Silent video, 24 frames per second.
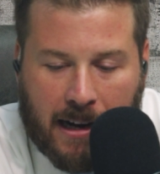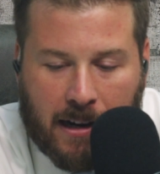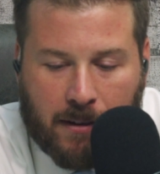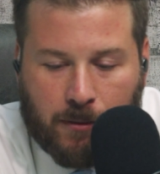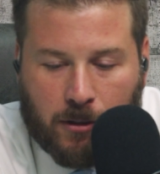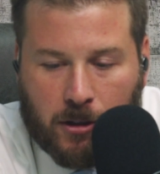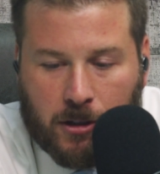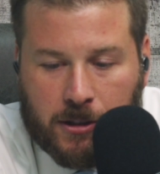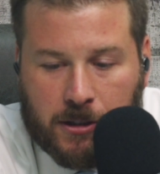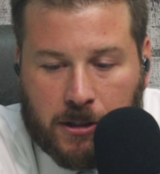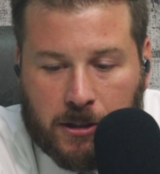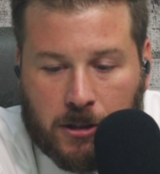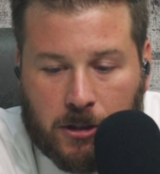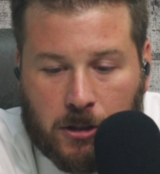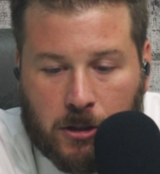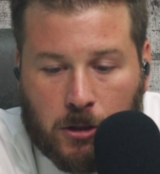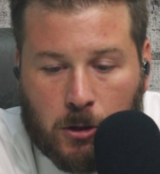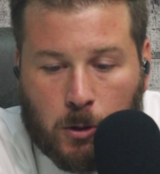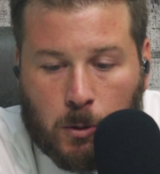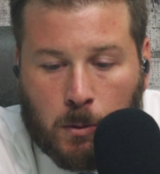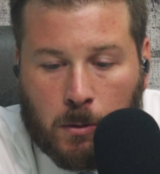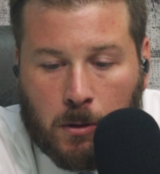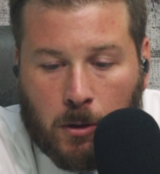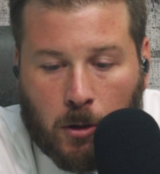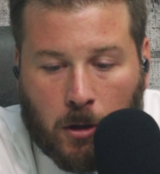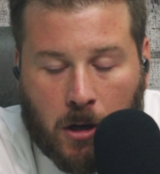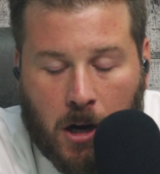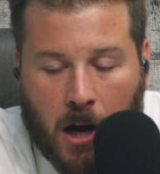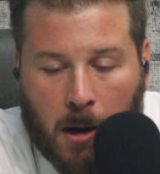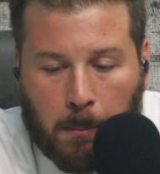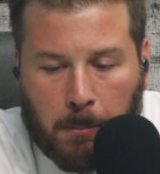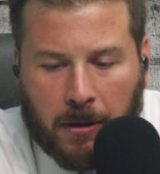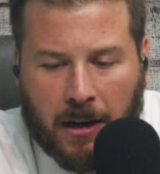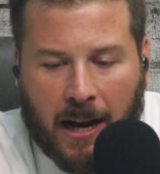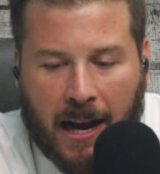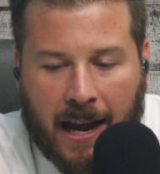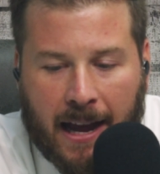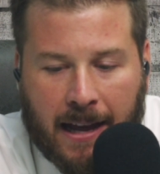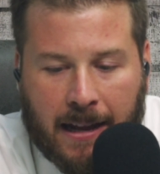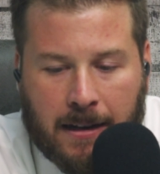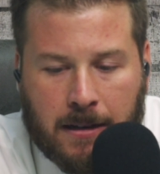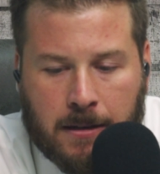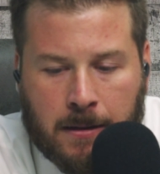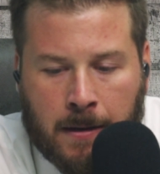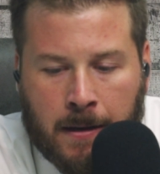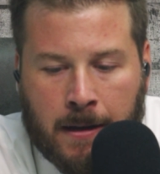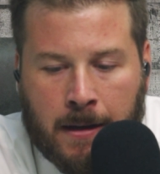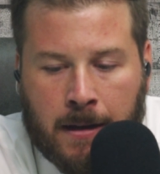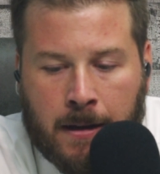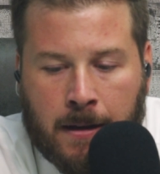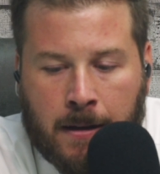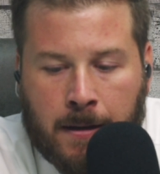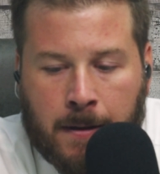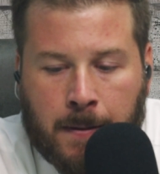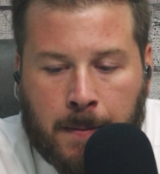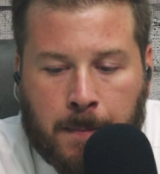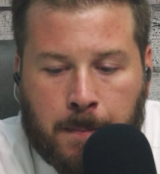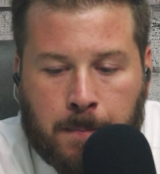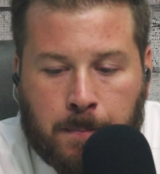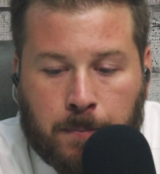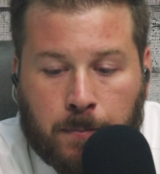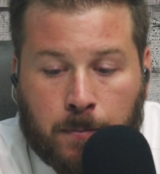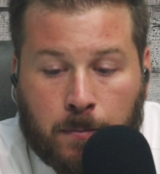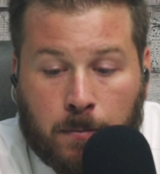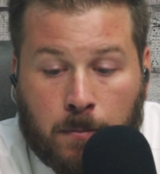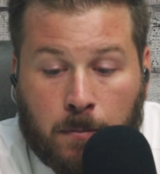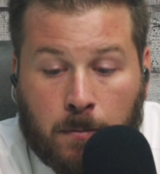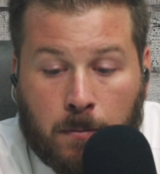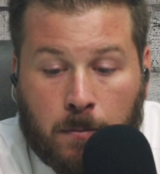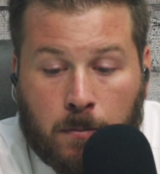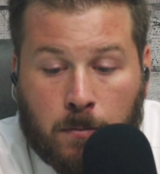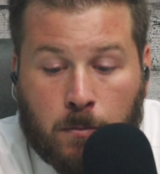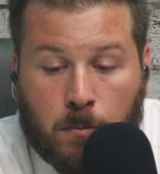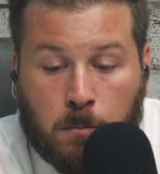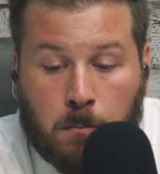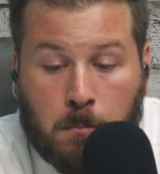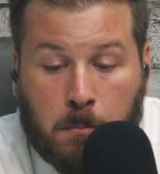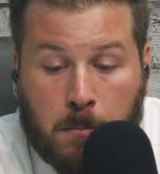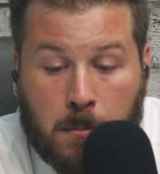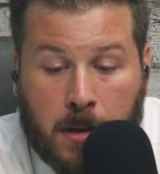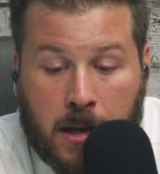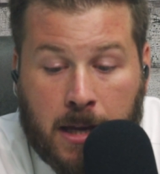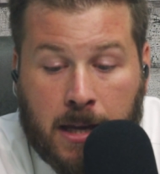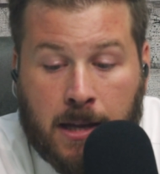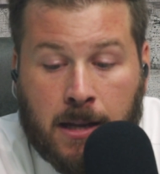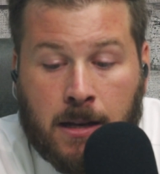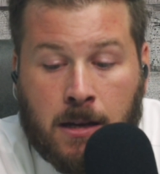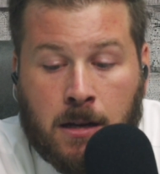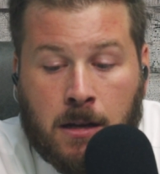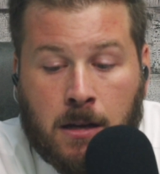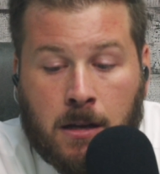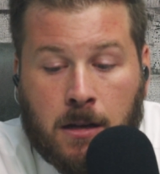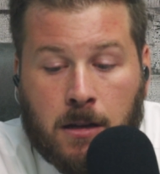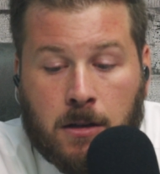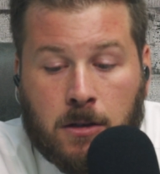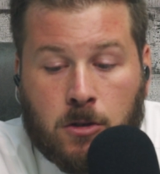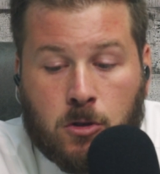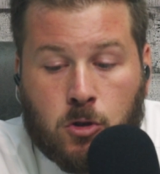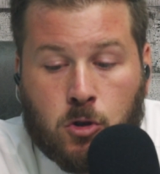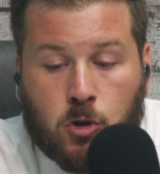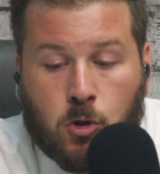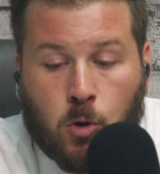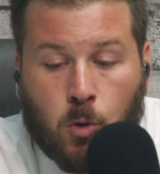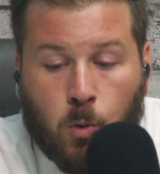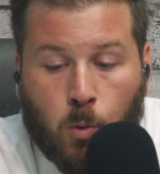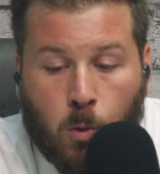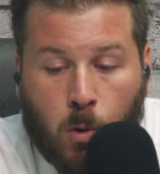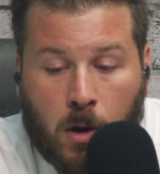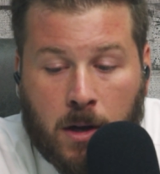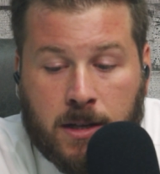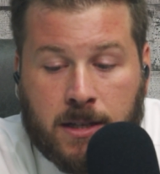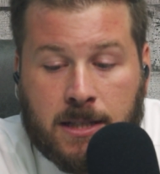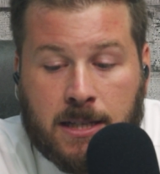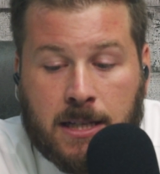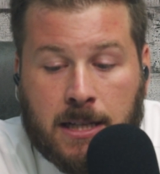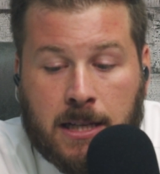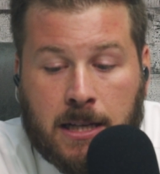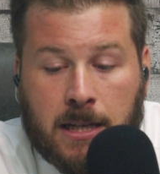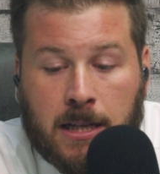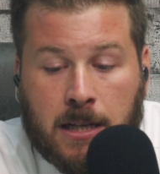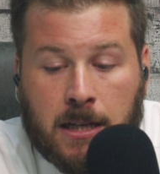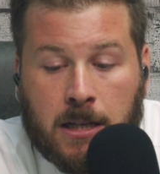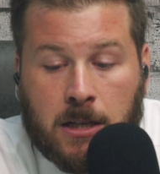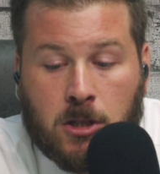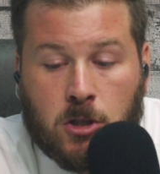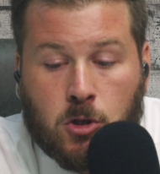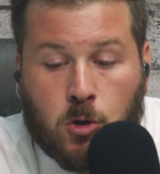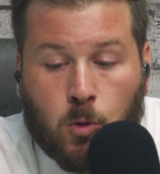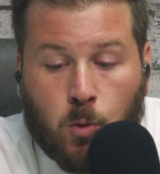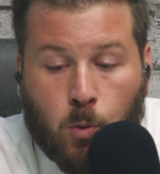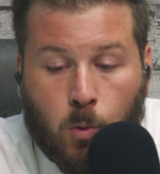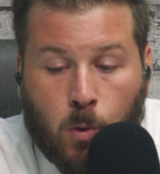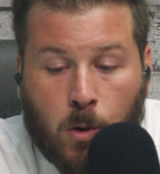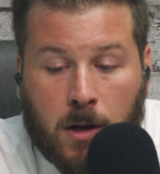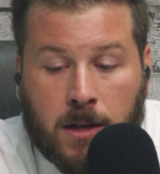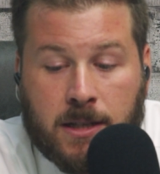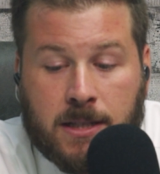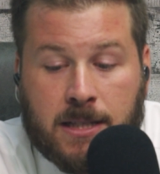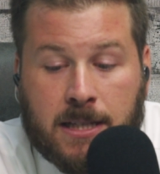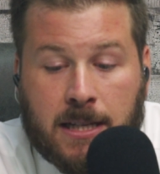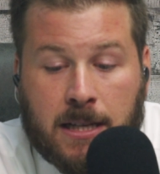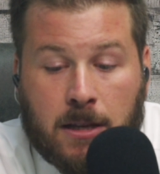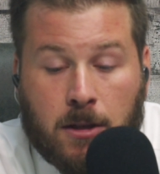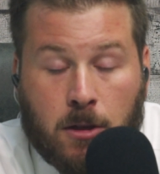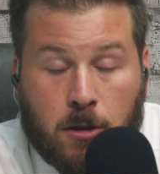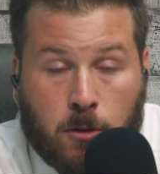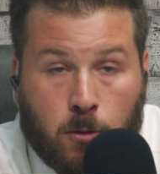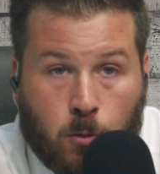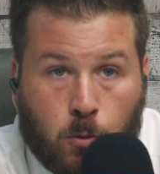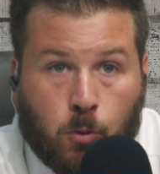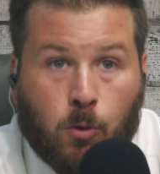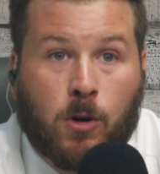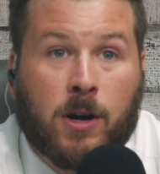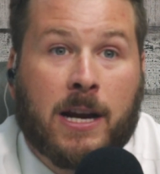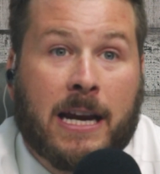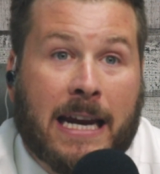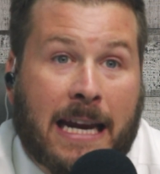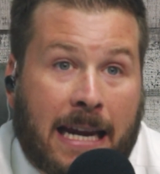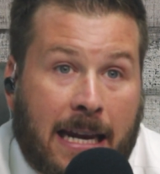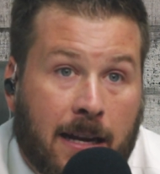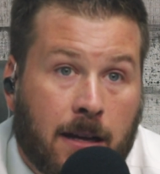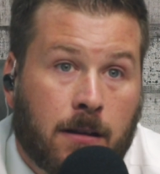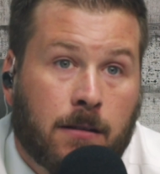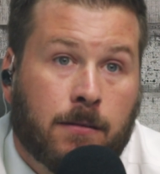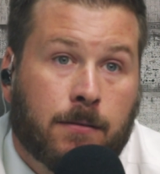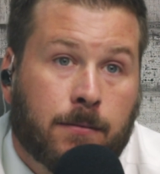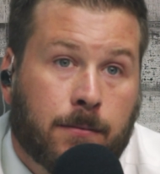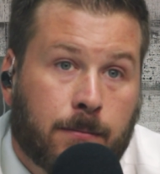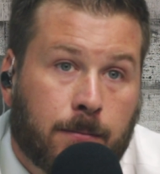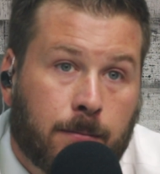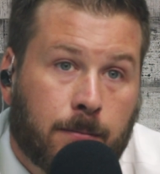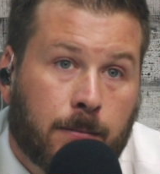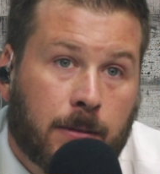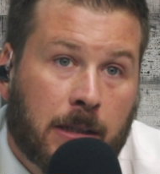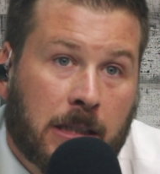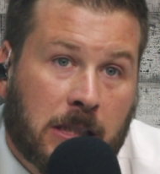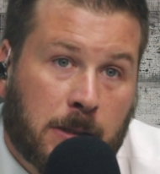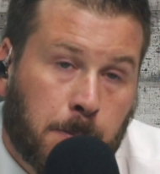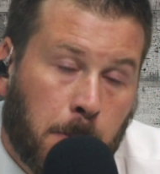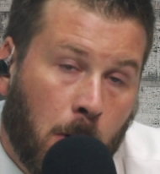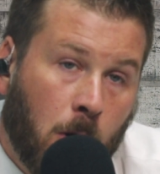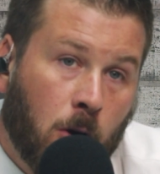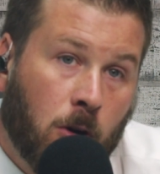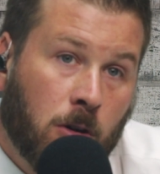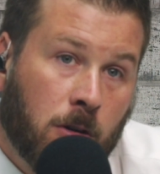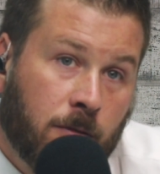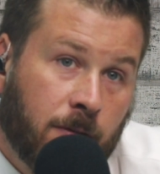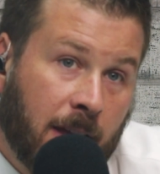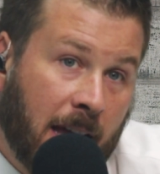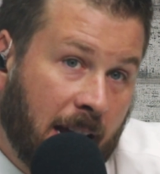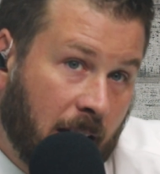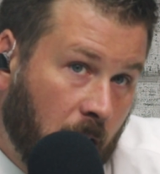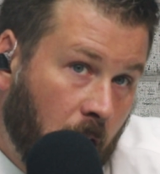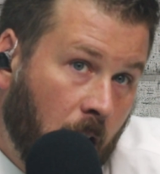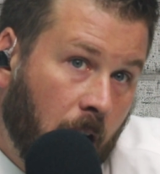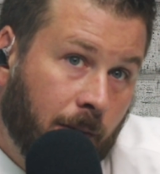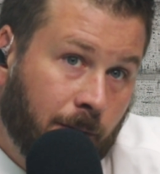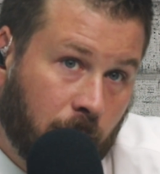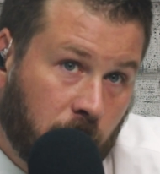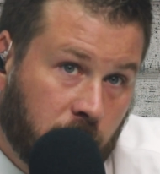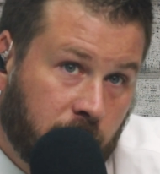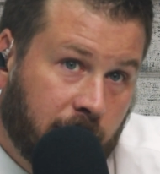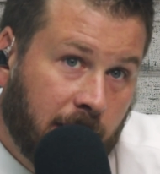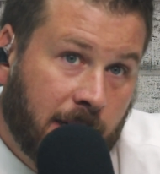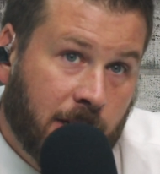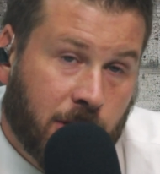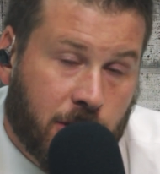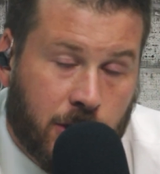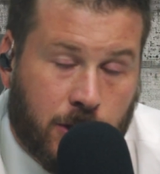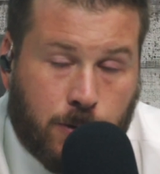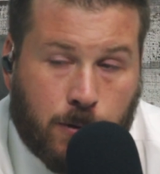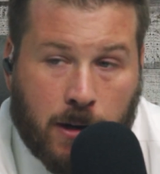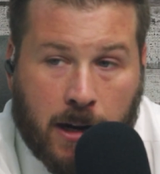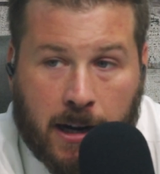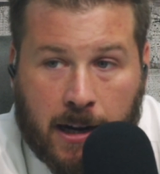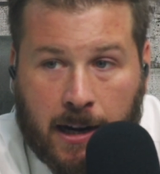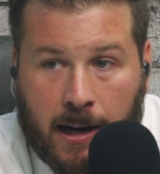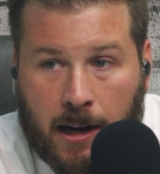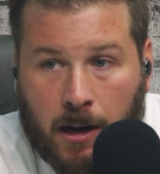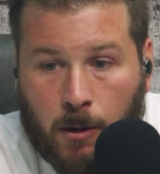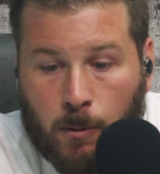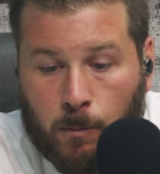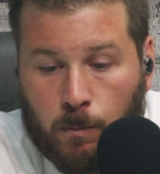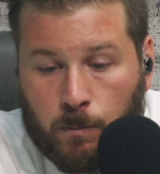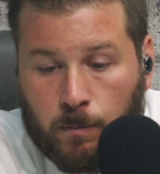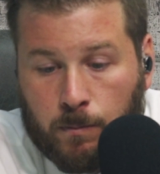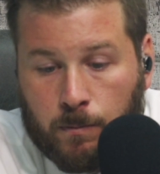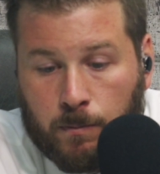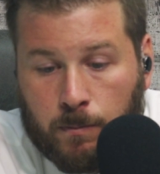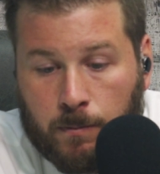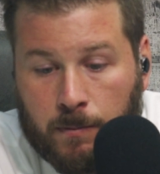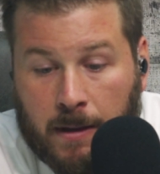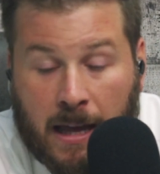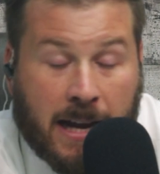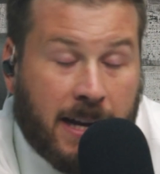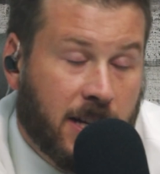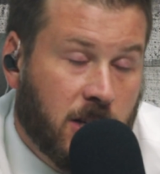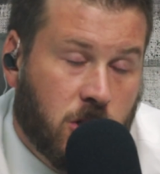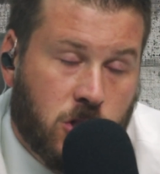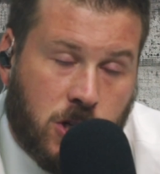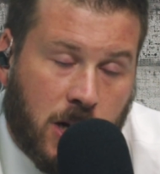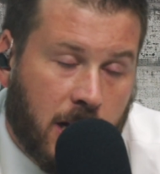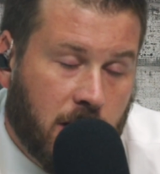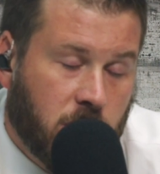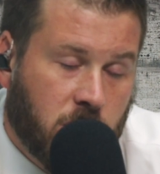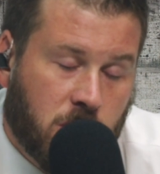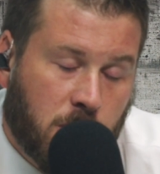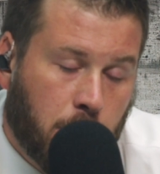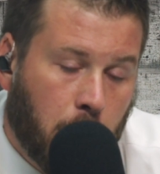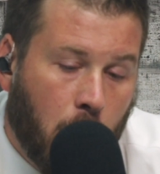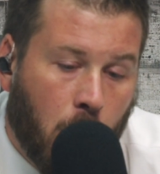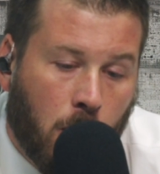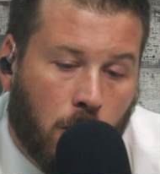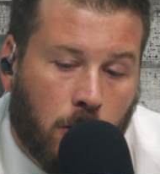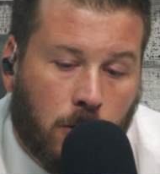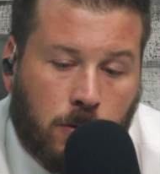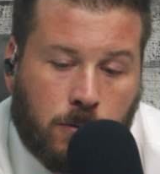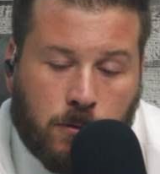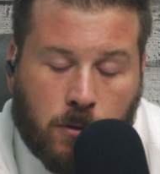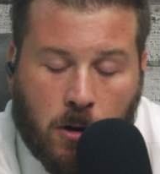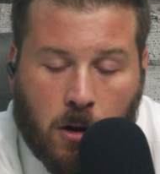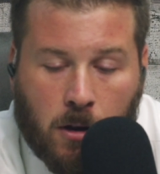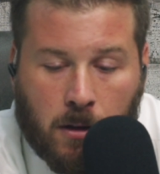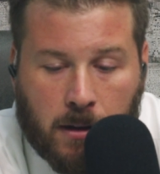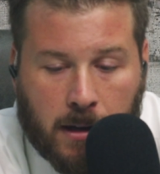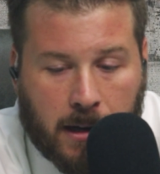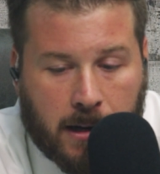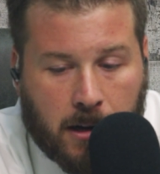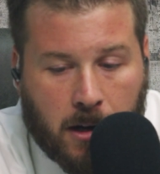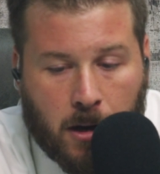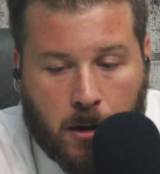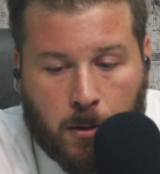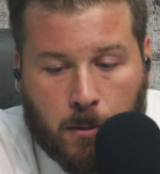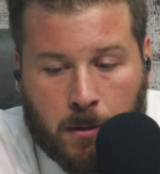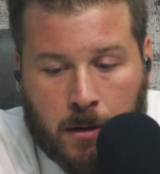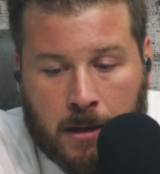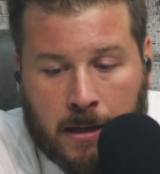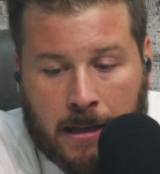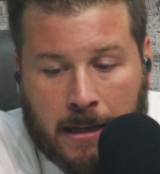ever could do or comprehend. Mid-2023 is part of that conversation right now. That could change tomorrow for all I know.